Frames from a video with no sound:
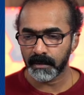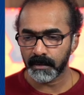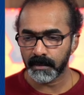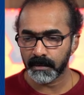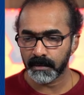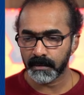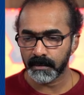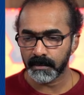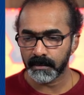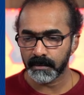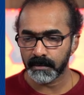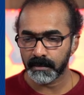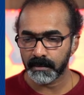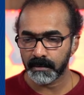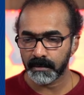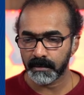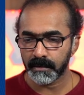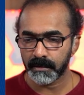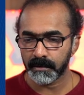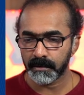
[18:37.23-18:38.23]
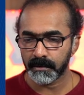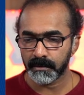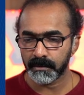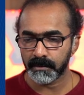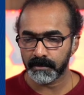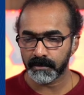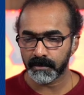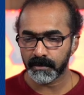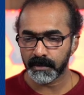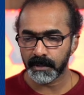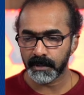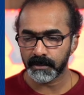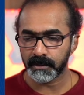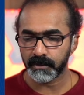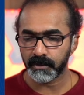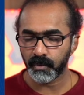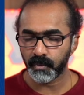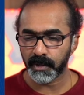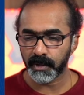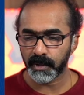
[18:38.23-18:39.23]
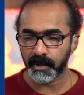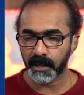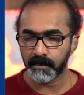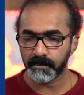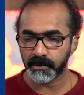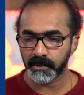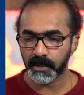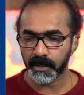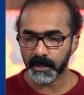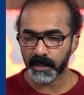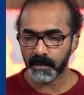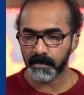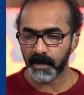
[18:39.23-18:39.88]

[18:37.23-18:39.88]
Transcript: so that you know what I'm talking